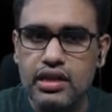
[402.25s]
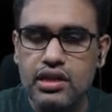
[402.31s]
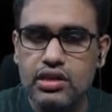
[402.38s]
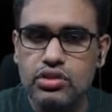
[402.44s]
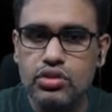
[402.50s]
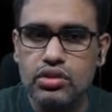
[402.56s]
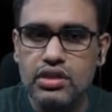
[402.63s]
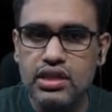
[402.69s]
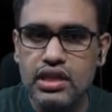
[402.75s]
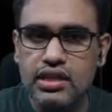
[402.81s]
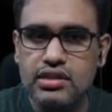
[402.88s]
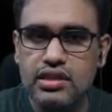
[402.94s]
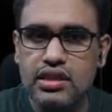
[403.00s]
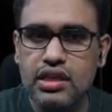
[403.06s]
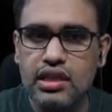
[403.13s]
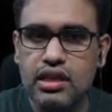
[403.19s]
So these
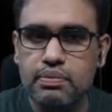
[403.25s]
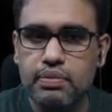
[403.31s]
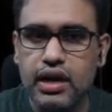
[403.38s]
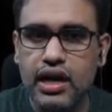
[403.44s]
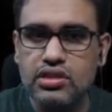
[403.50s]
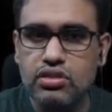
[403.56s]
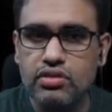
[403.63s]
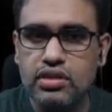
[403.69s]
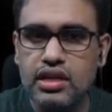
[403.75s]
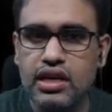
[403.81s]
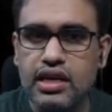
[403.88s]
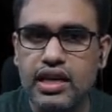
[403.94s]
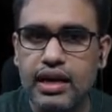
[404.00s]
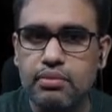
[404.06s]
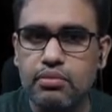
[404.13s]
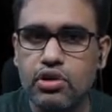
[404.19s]
three parts of the gut
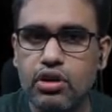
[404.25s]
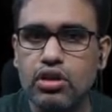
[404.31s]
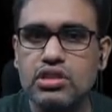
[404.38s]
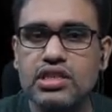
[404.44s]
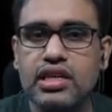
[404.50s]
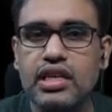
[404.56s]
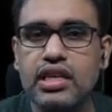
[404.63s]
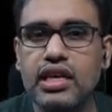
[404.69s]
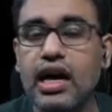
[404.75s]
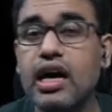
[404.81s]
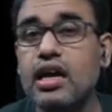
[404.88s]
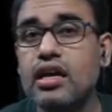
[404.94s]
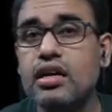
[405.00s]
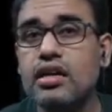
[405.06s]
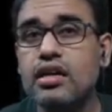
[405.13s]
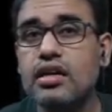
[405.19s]
embryologically are
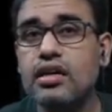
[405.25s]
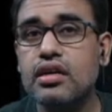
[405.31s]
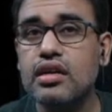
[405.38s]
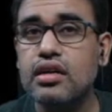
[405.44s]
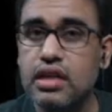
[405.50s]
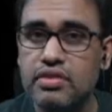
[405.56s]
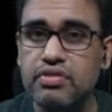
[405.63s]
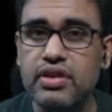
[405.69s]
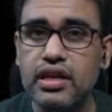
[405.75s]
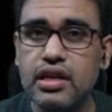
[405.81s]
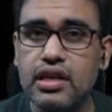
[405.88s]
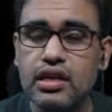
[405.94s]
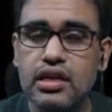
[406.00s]
different.